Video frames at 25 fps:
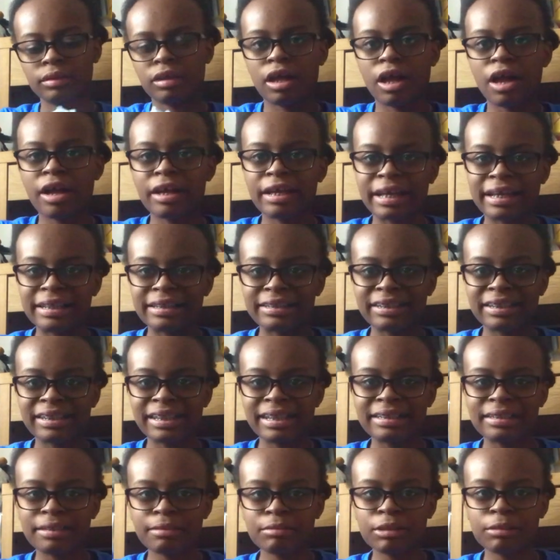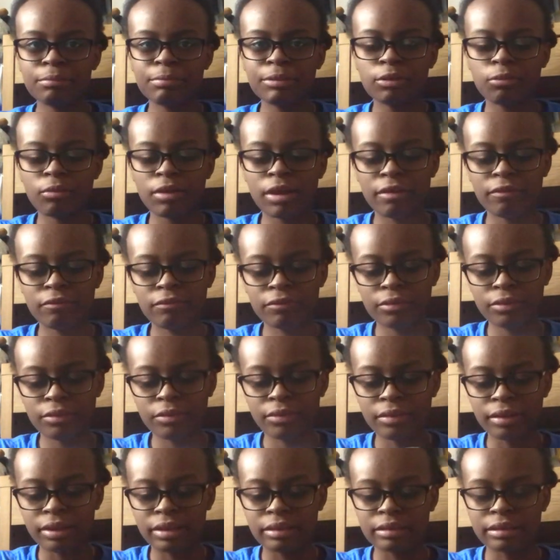Okay, so there seems to be quite a few
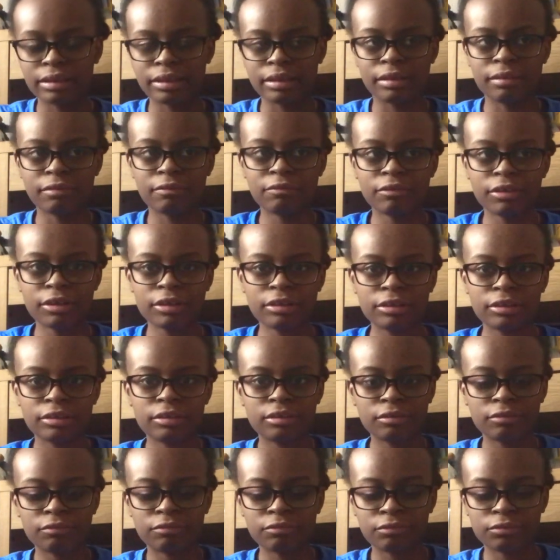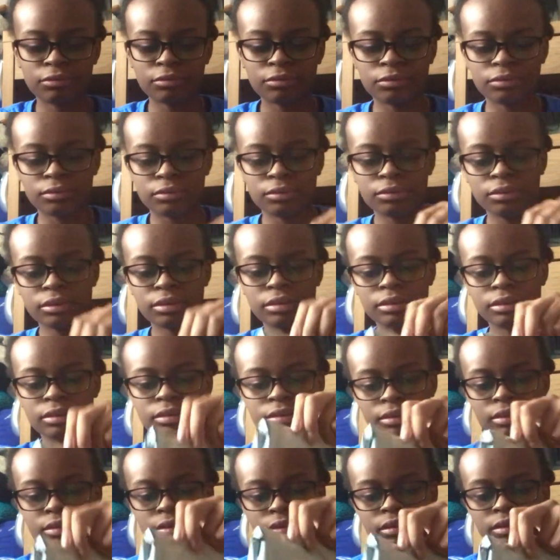things in here. First of
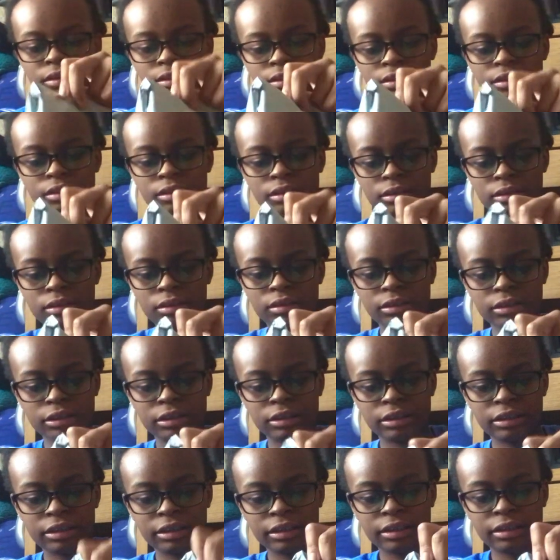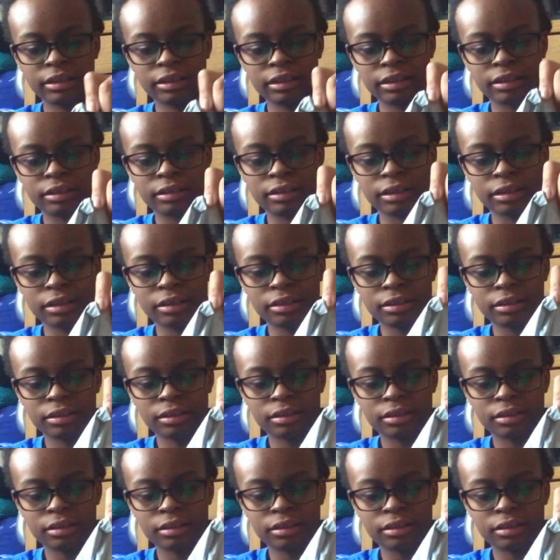all, let's take these out.